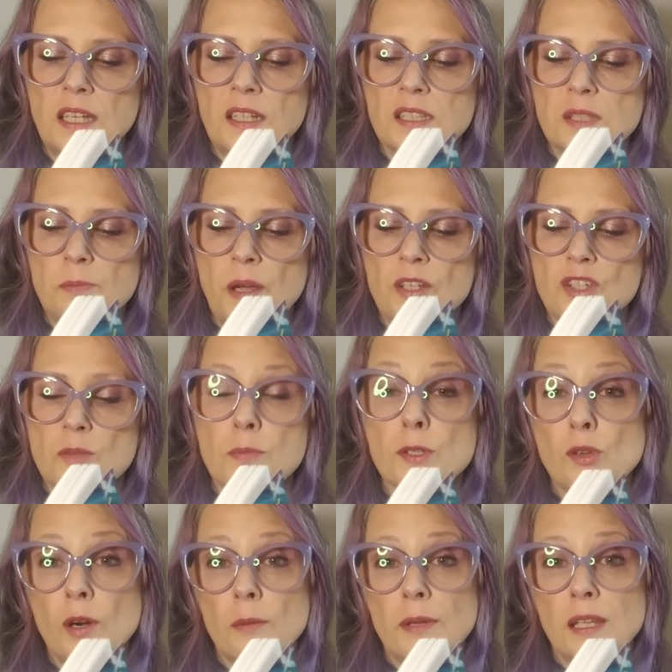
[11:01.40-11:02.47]
sponge
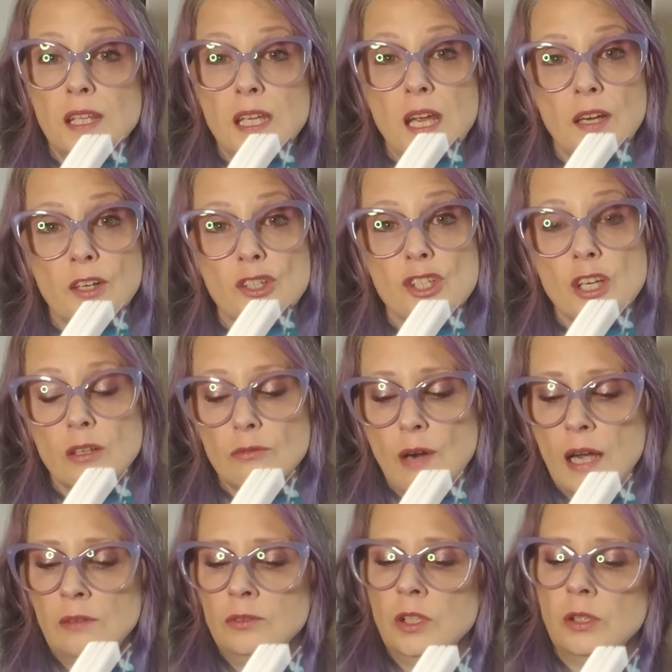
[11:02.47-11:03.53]
absorbing the energy
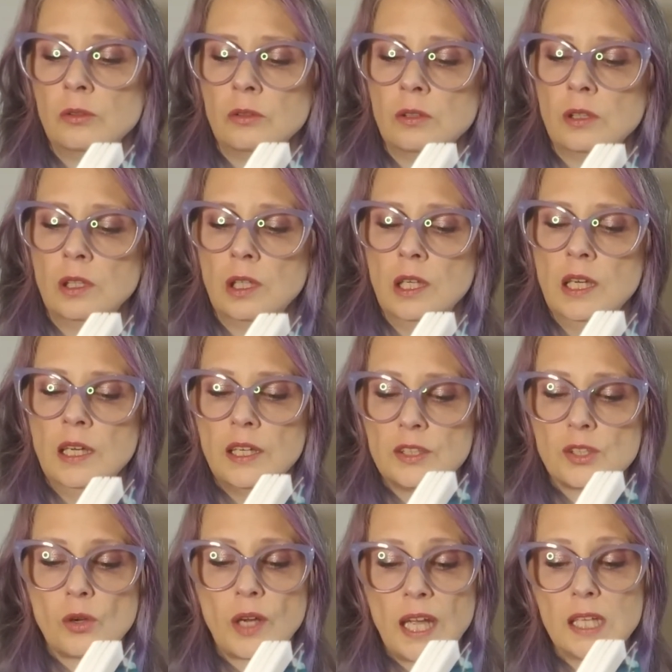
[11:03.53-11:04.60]
around you. It's
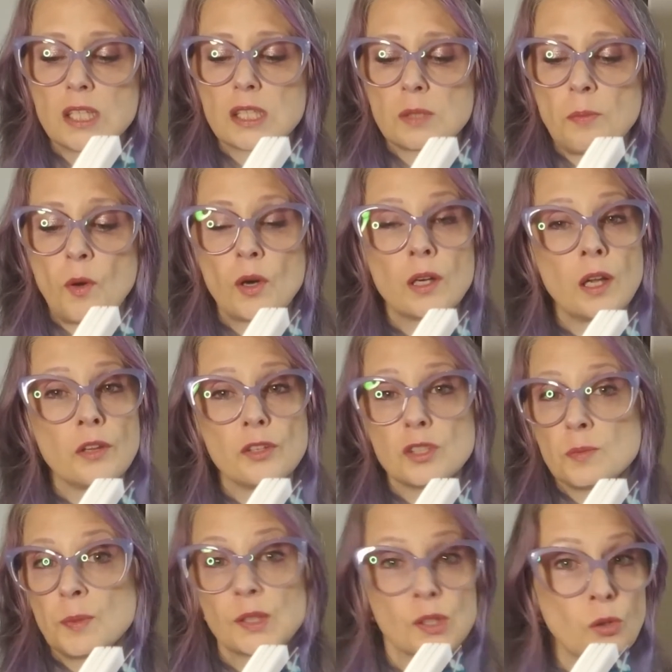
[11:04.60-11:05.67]
okay to support others,
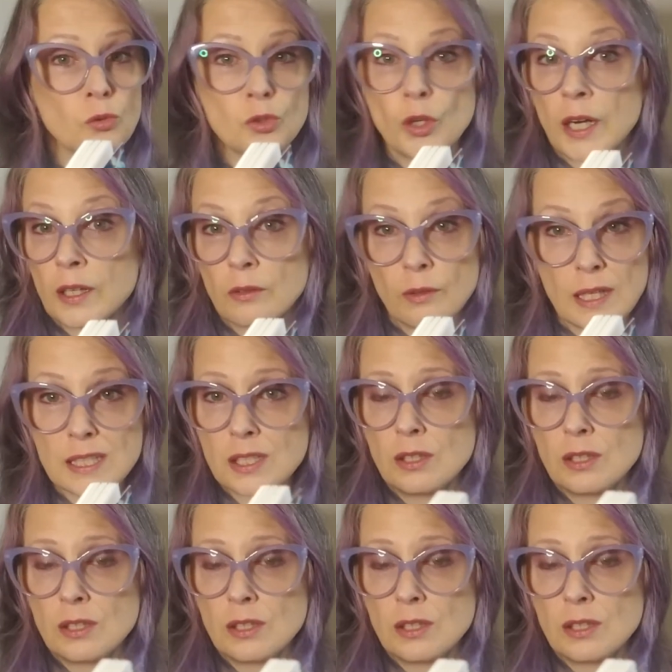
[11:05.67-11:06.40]
but don't try to rescue